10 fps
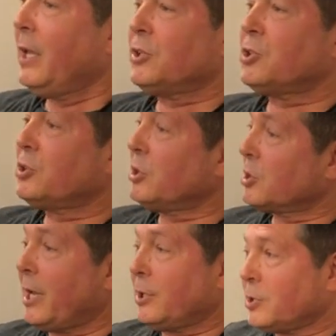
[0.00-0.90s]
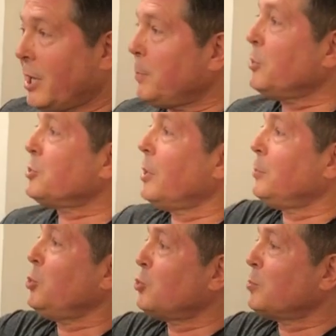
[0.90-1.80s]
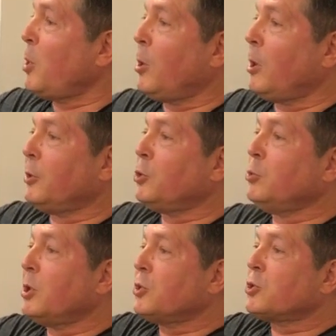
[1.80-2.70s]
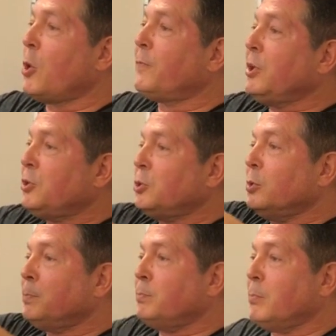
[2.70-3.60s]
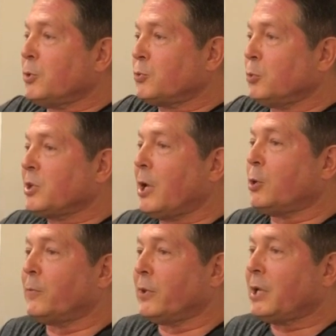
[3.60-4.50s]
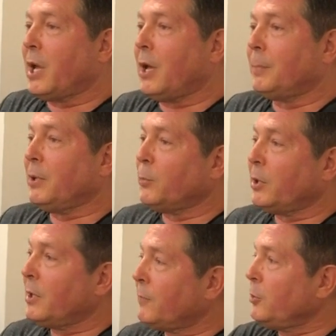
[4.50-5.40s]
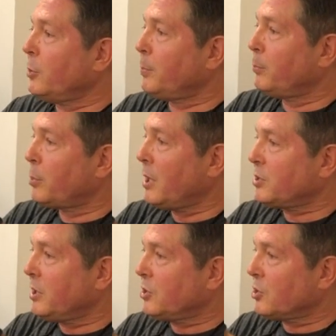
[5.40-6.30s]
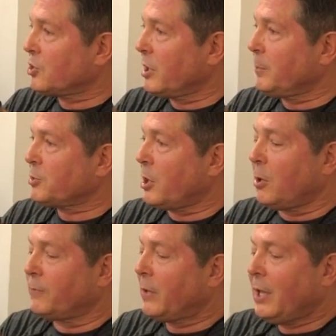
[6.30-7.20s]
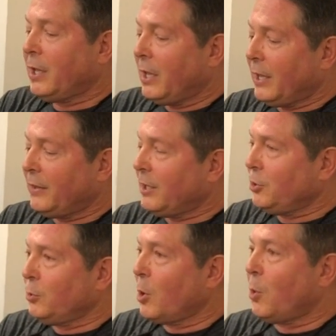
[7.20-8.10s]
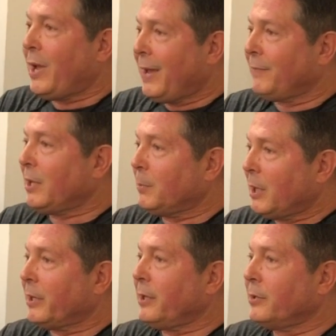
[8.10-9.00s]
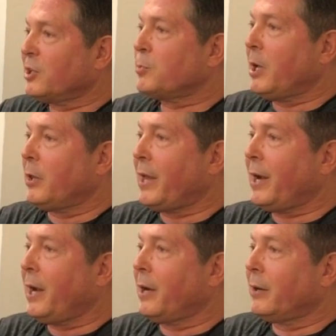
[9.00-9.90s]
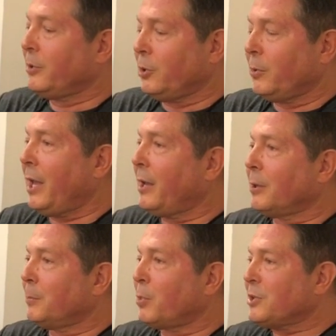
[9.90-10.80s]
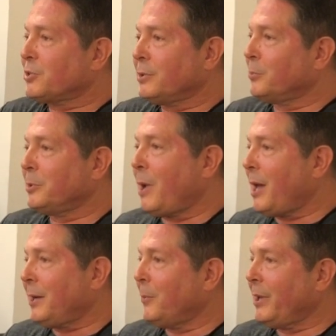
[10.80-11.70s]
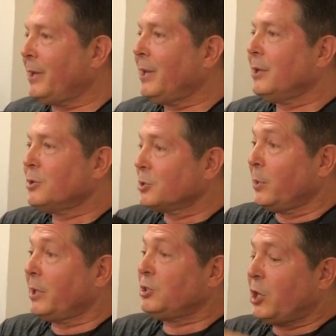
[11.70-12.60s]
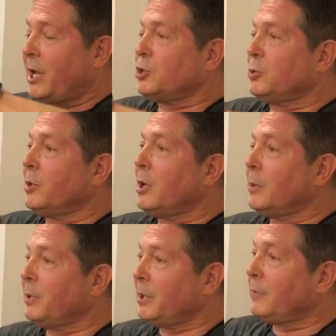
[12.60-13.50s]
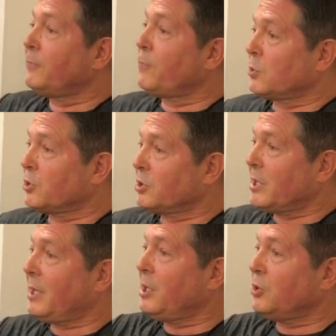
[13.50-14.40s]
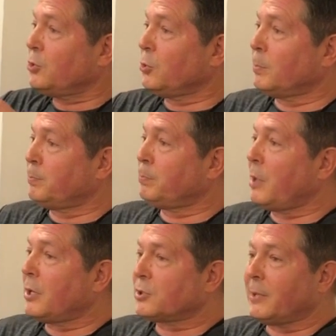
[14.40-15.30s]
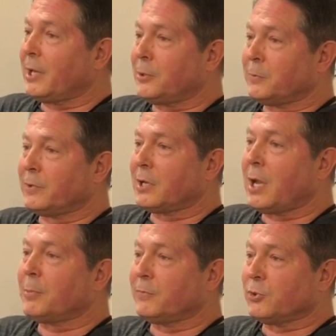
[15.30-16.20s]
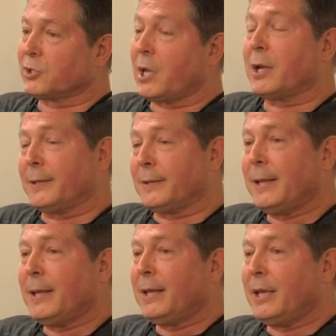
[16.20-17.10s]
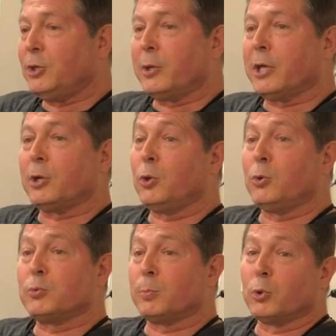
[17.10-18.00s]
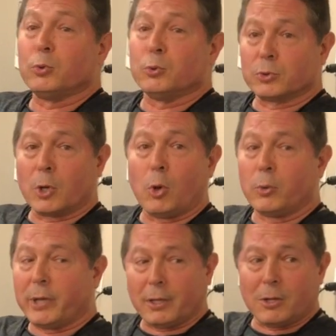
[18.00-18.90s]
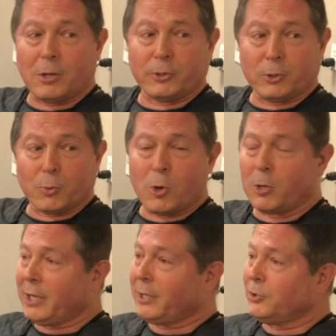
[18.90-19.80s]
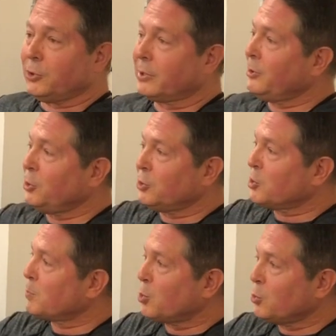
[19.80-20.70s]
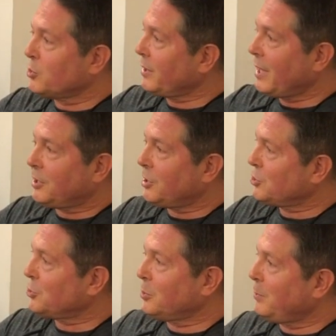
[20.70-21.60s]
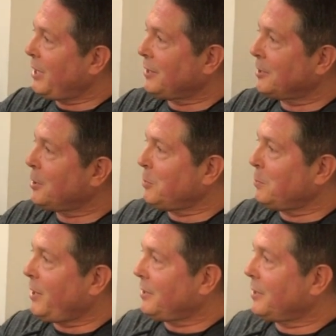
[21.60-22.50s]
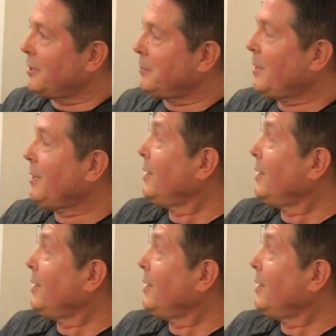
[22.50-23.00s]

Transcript: It's just like trying to put something too small on too much soft tissue. It mushrooms out over the top. And whenever your prosthesis slips off and then you don't have the ability to expel that air, you can't compress it with body weight. So it jacks you up and it forces that tissue to blossom out over the top of your socket. And you get a huge bruise all day long. You're walking and you're just bruising that tissue and beating it up and beating it up.